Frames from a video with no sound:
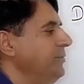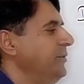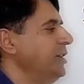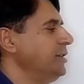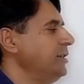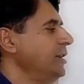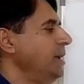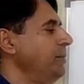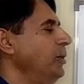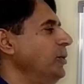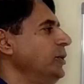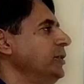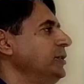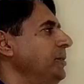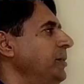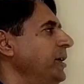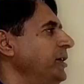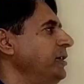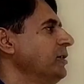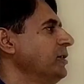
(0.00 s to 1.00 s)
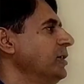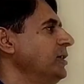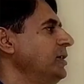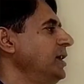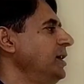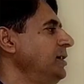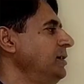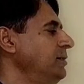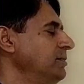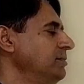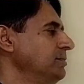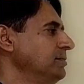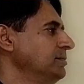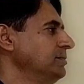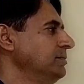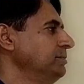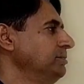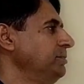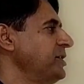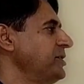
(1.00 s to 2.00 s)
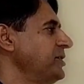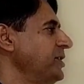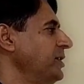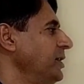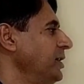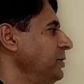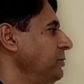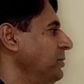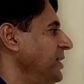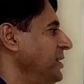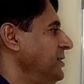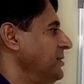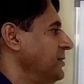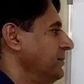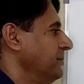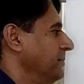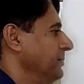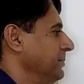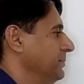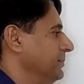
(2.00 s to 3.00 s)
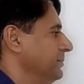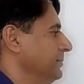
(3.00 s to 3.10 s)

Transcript: This is the amount of the binder content percentage wise.